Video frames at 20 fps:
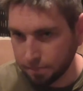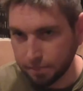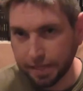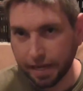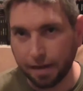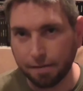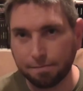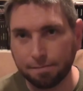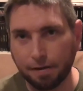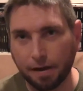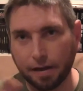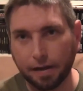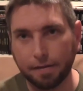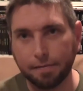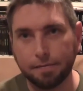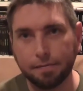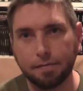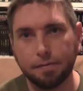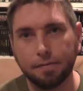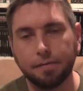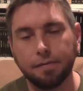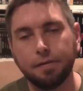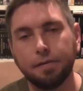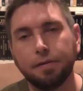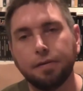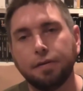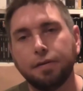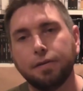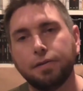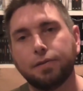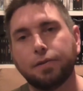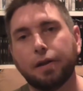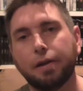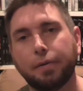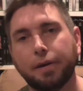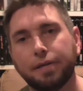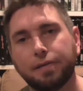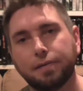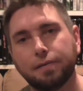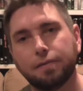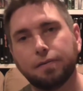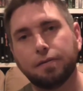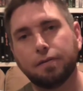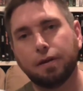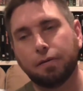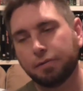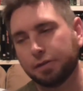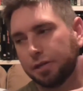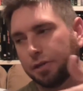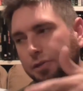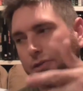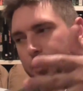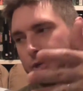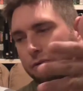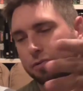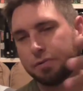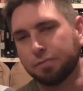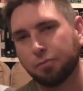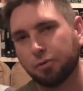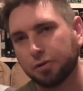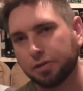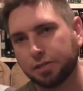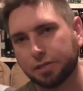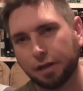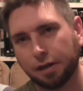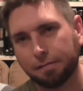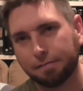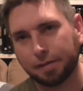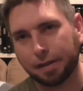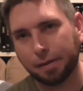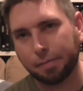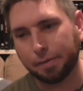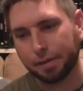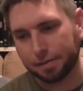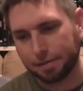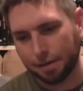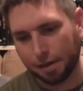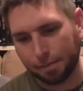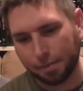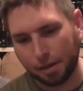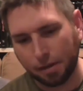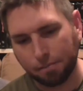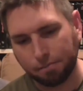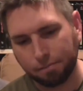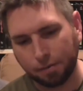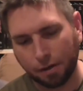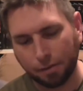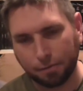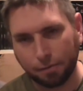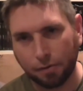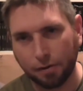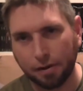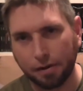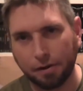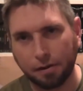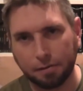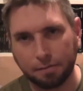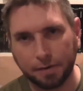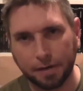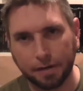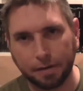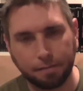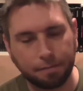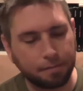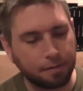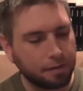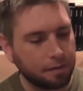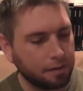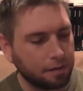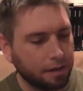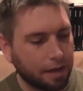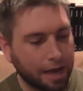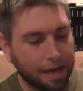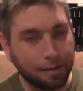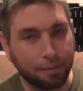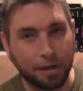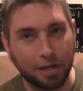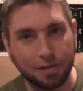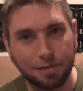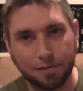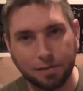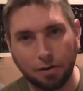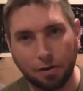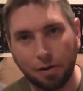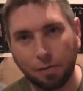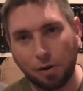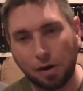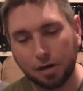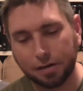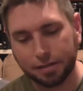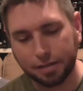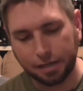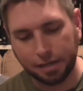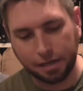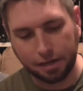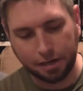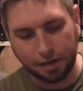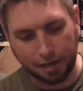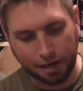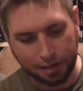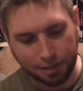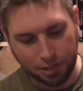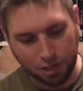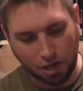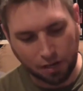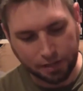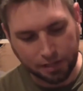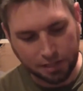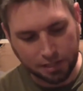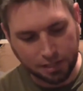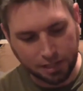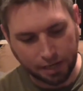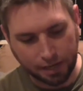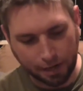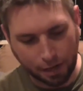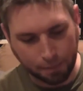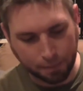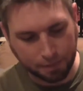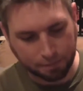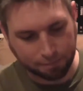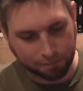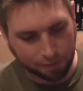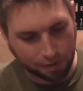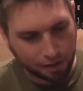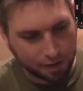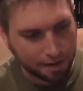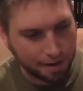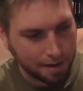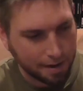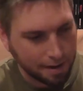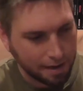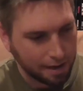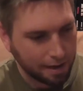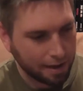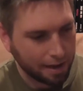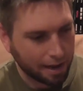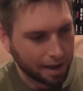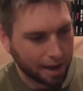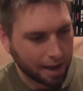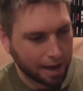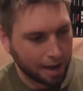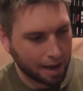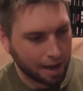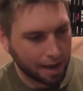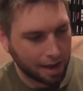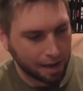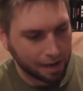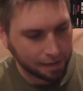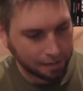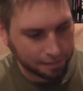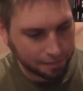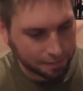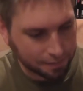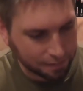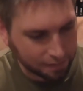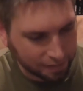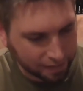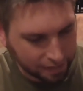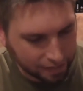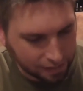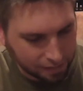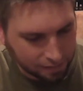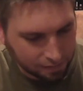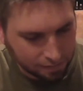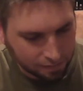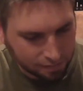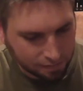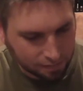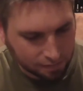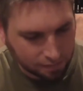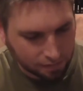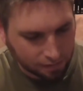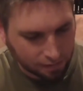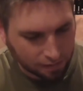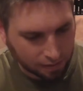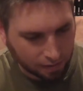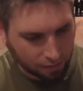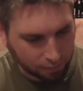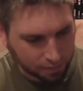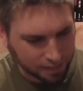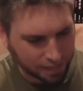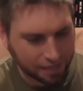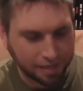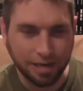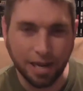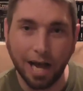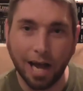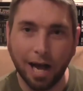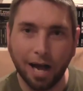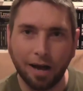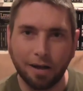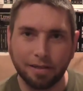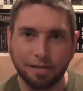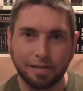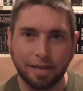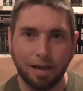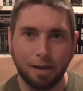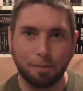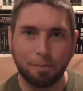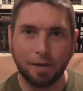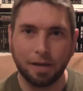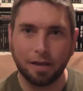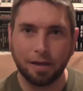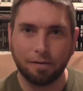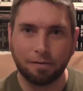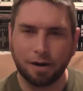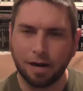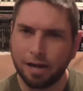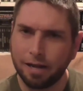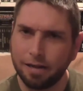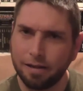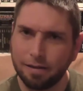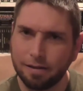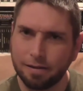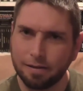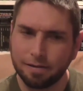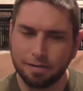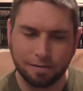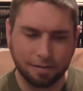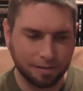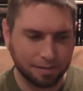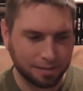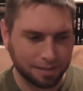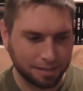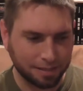Ah, fuck it. So anyways, I was going to show some more stuff that I picked up. I'll throw it in another video. Anyways, so I walked in, I saw this sitting up at the front, and I was like, nah, this can't be, right? This